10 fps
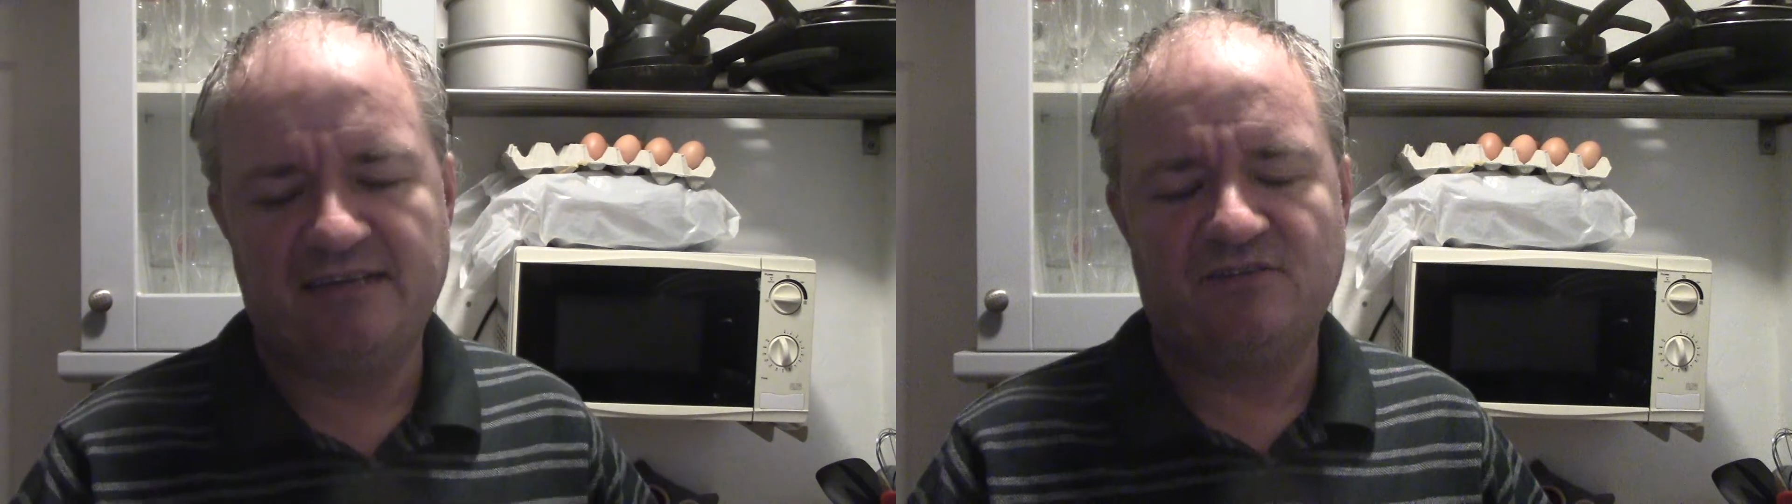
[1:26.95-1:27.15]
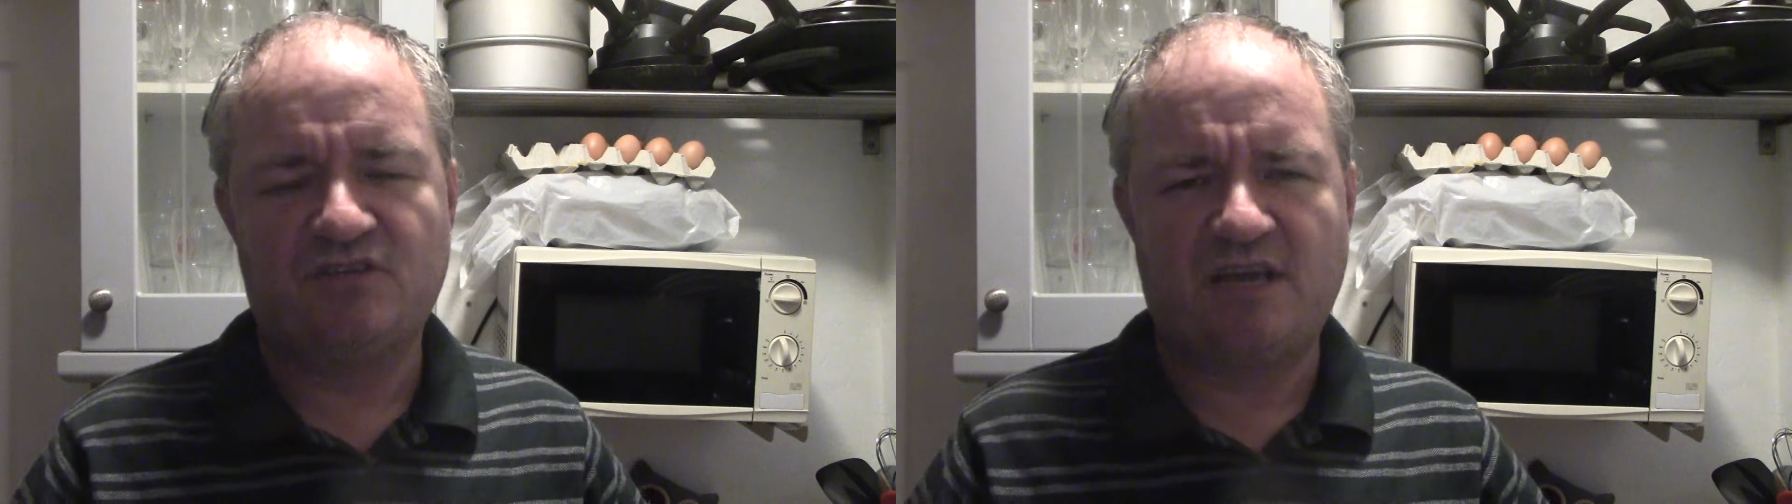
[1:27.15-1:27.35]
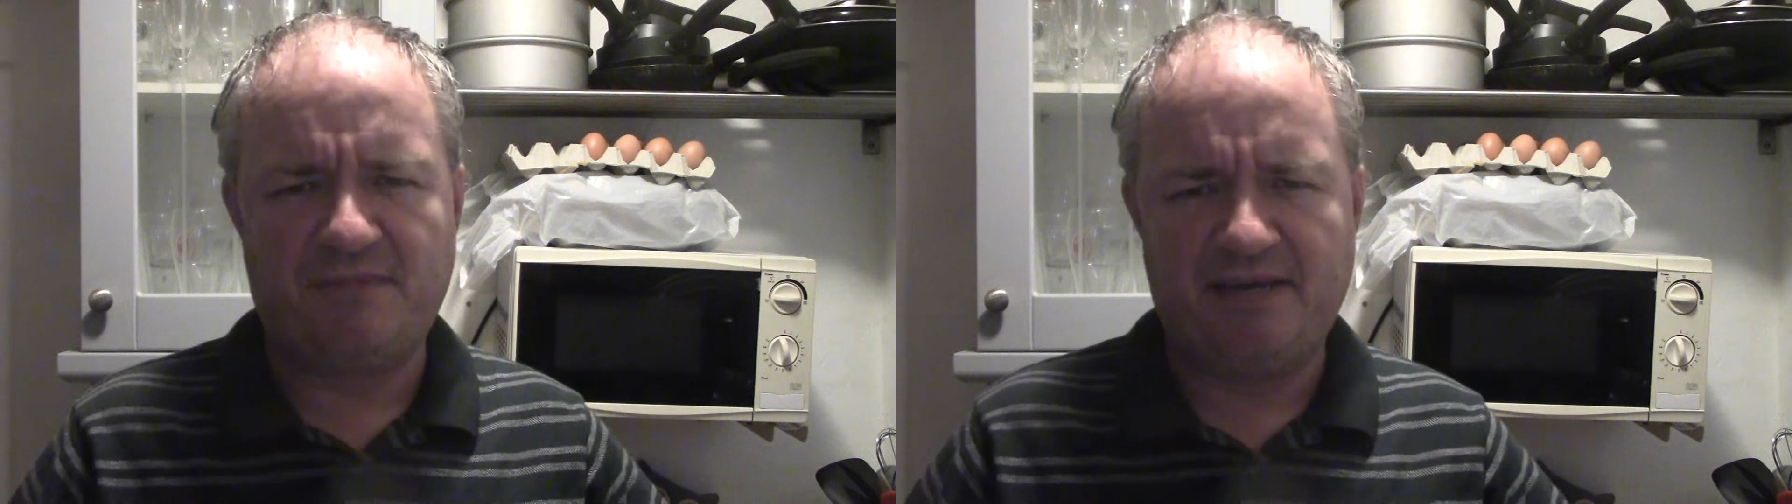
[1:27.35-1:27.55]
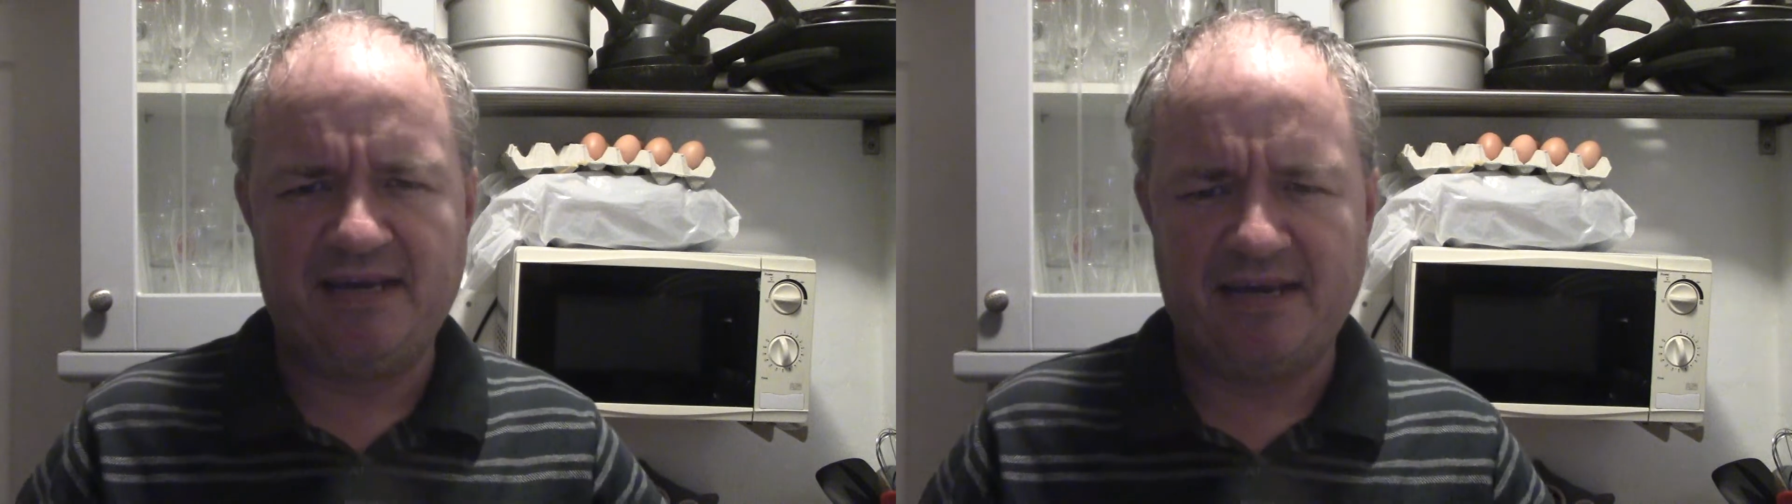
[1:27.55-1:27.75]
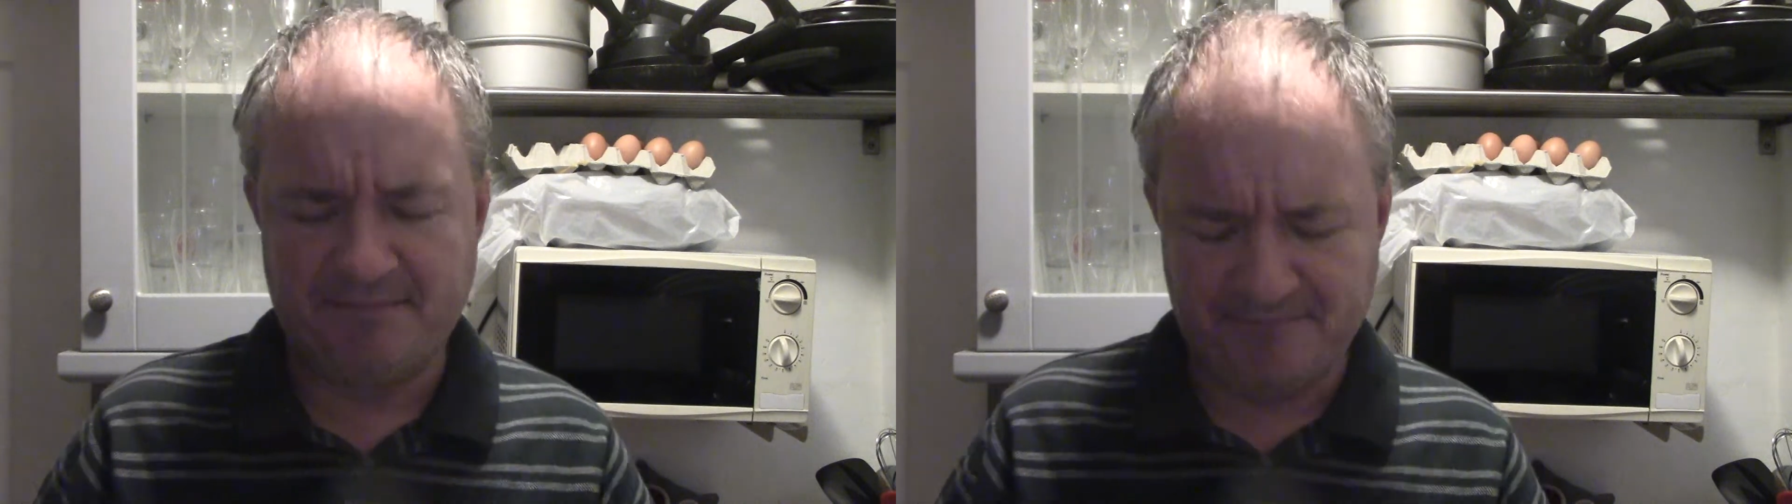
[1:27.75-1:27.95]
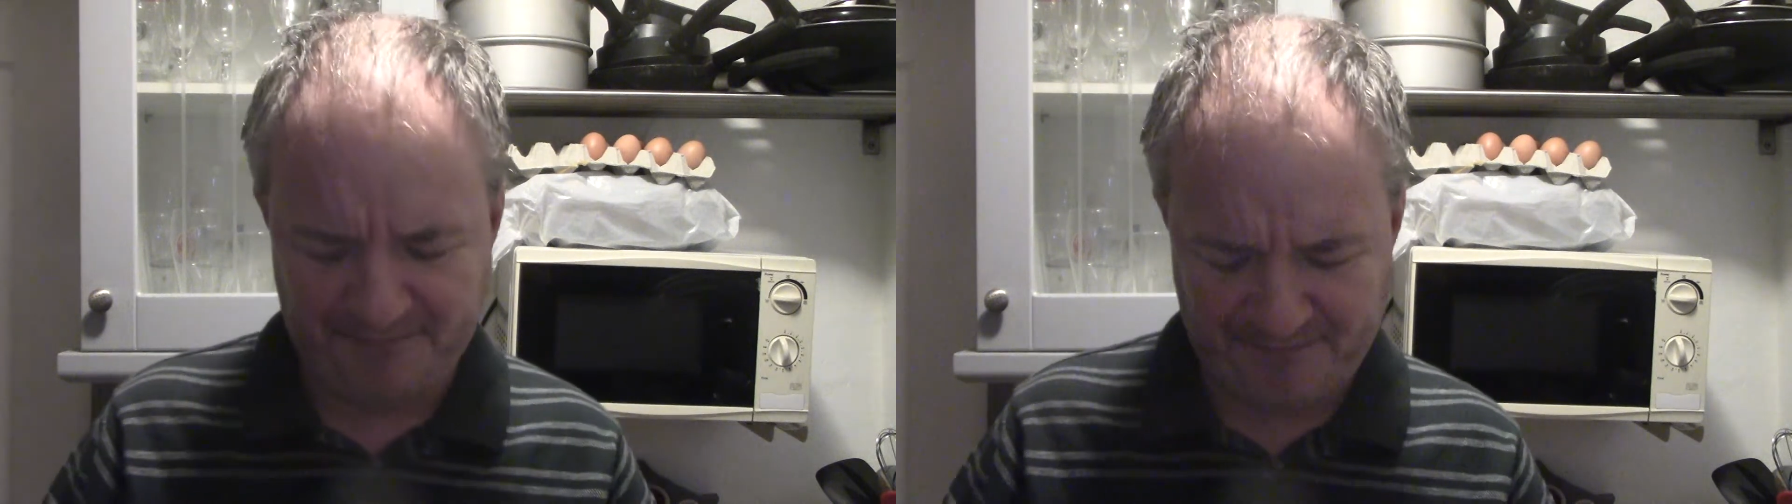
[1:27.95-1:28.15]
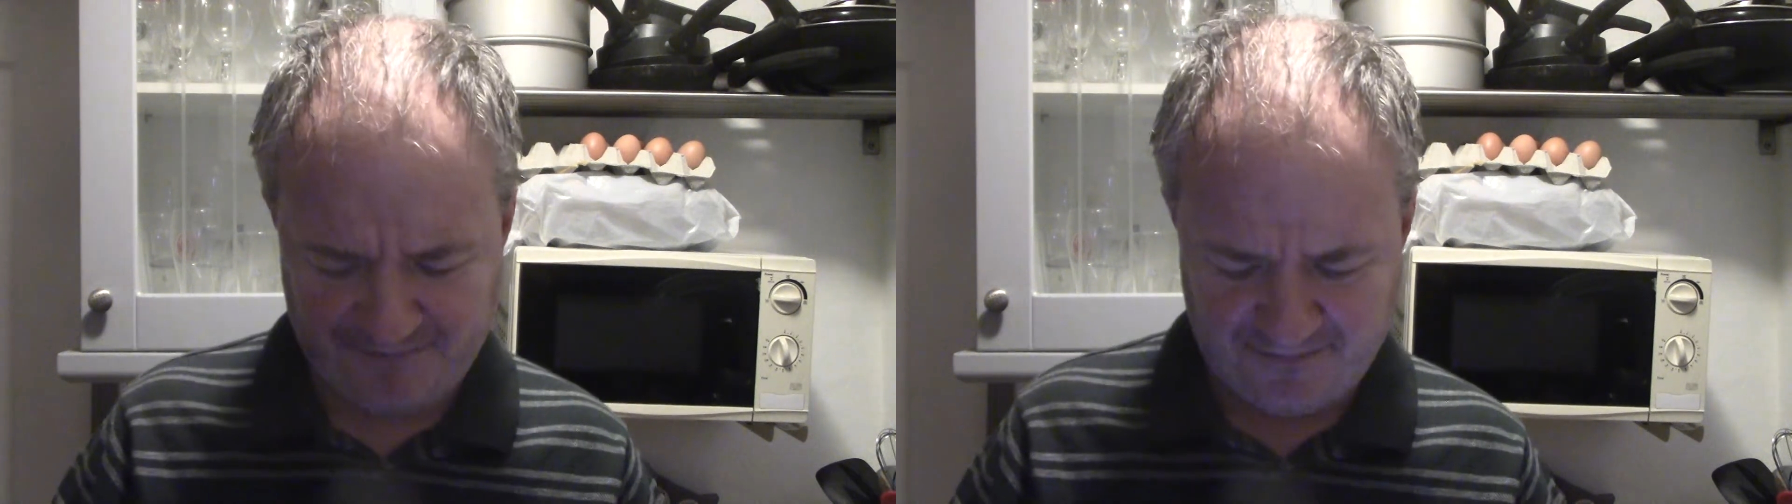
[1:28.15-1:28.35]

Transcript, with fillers: Just get me um,